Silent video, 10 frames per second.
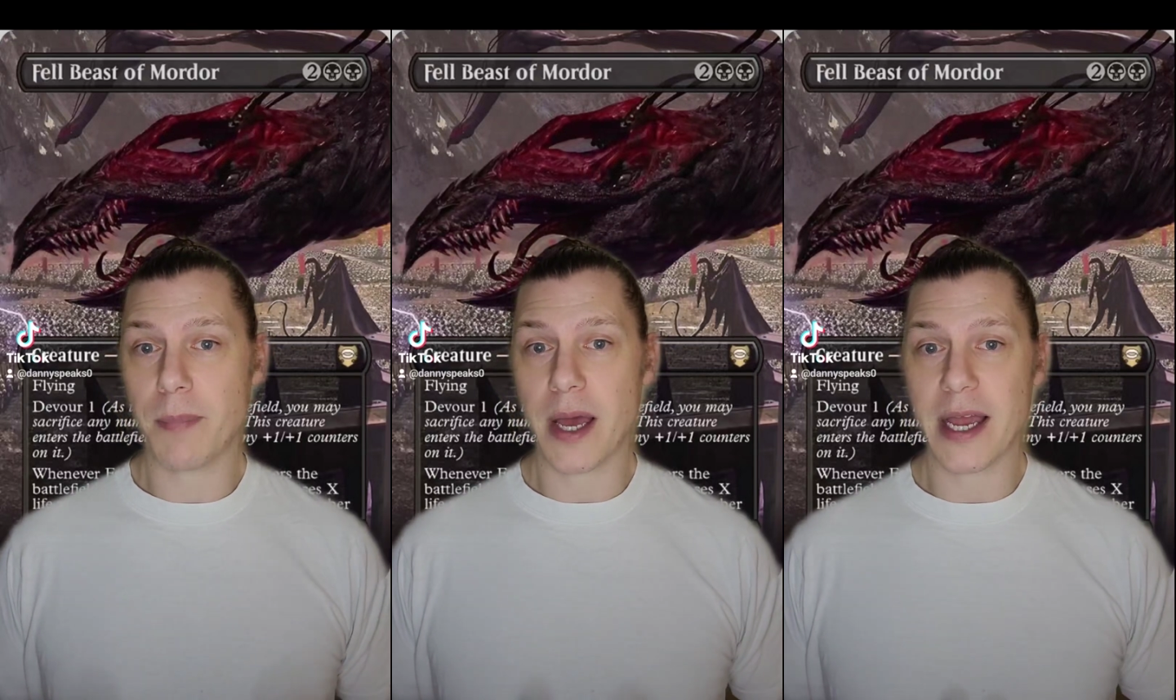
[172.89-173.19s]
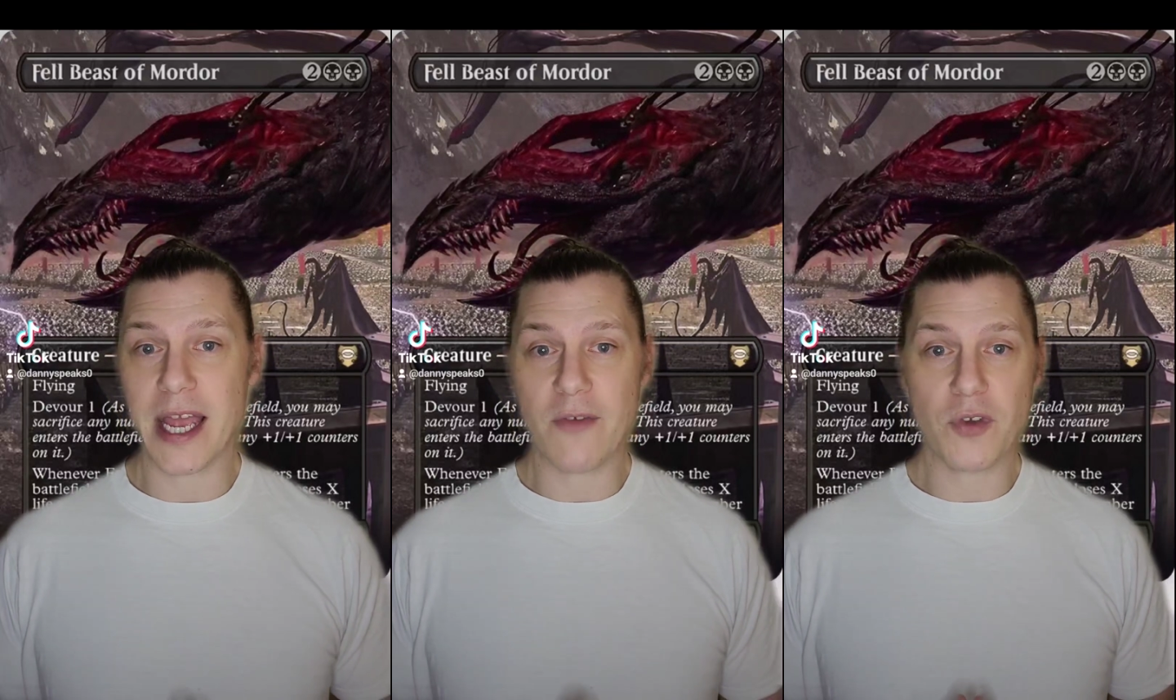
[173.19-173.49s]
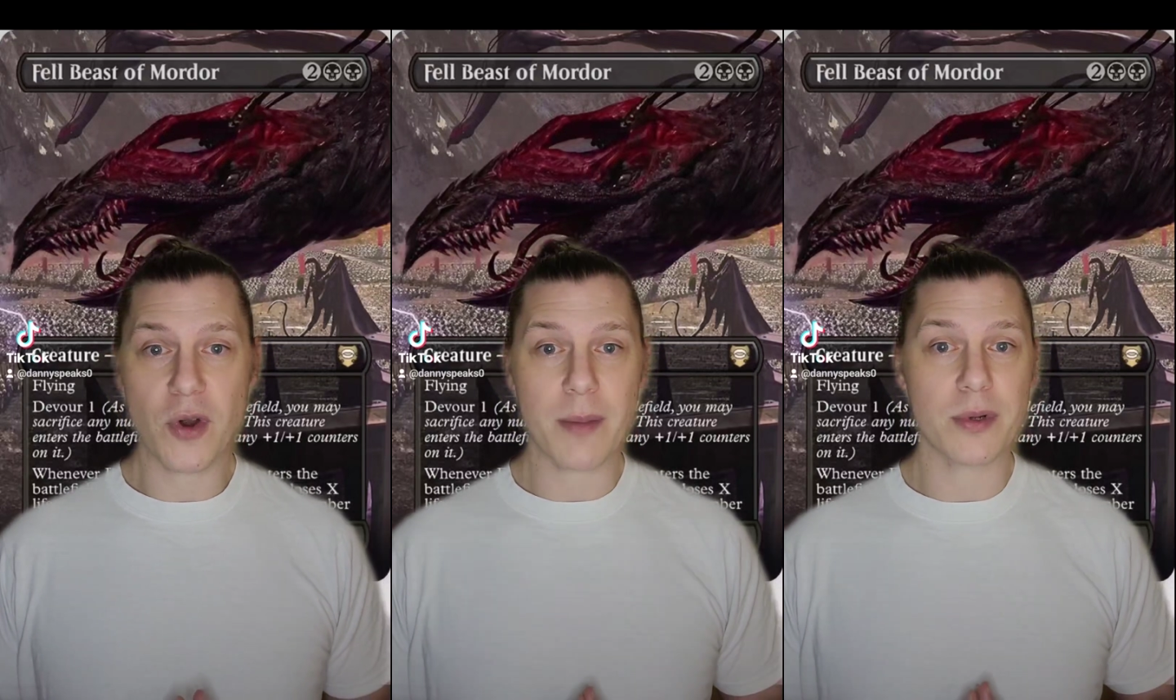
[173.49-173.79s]
but if
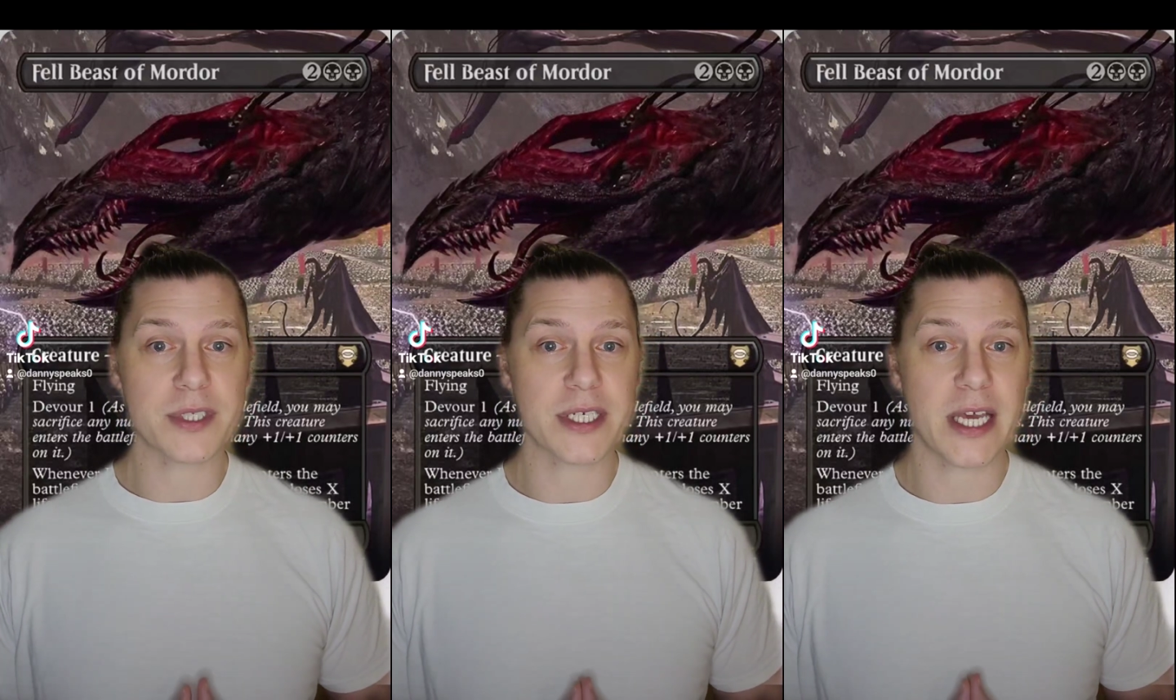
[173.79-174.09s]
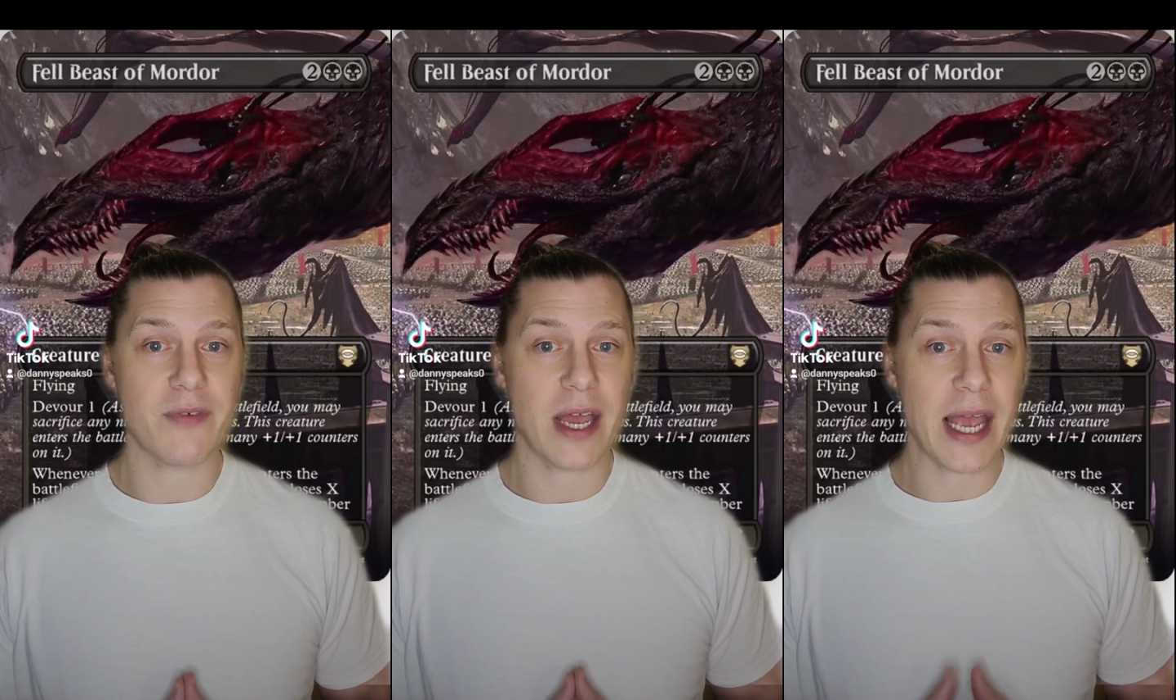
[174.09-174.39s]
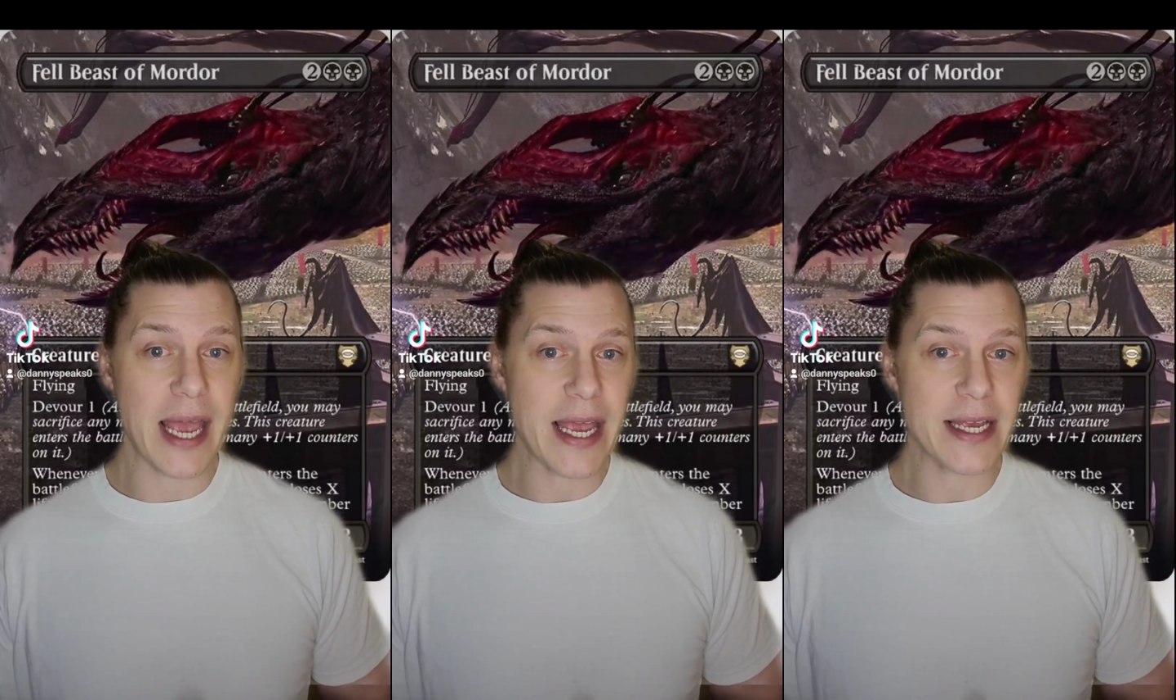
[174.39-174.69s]
you're able to give it
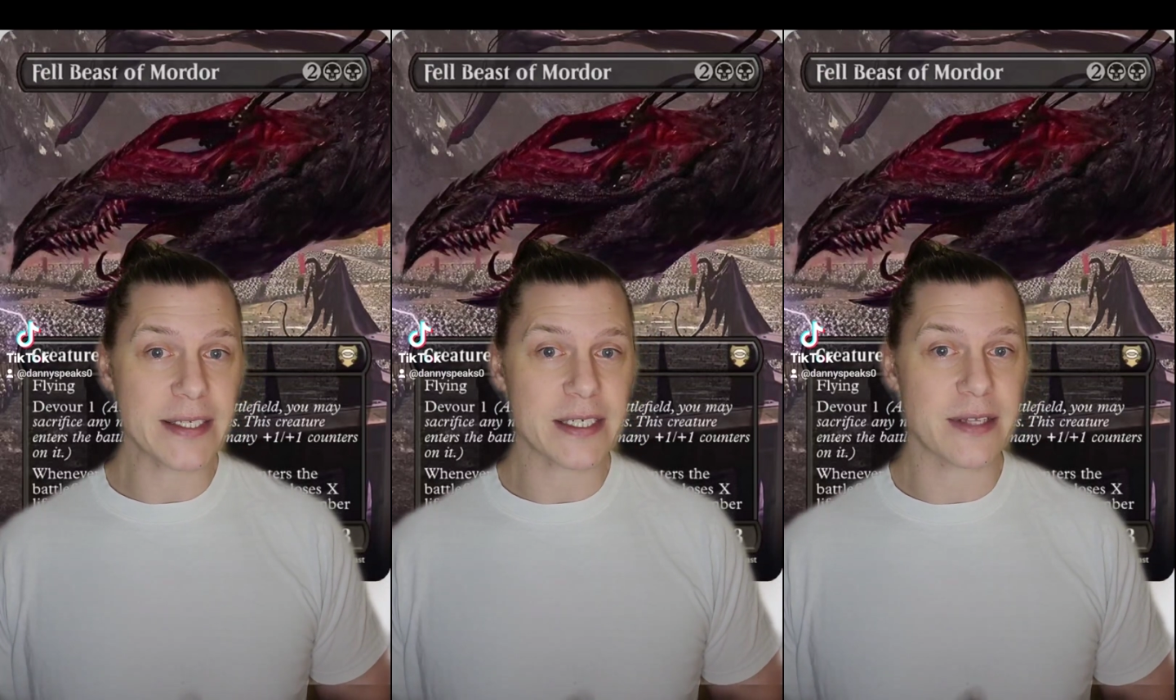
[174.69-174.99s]
haste,